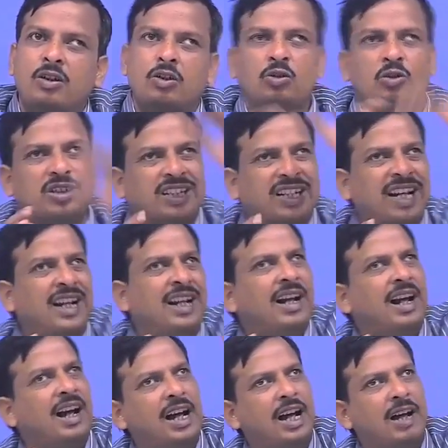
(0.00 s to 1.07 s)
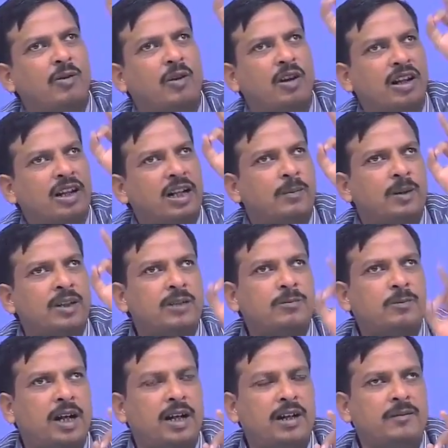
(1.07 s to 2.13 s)
So, skill I have already
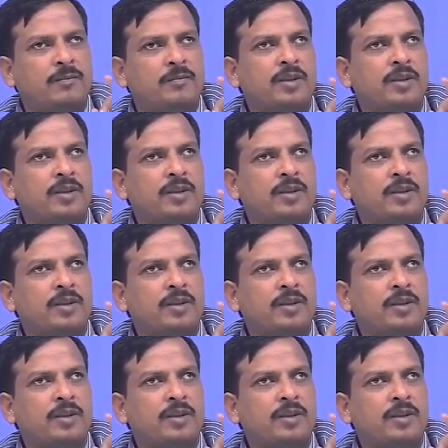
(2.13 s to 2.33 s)
specified,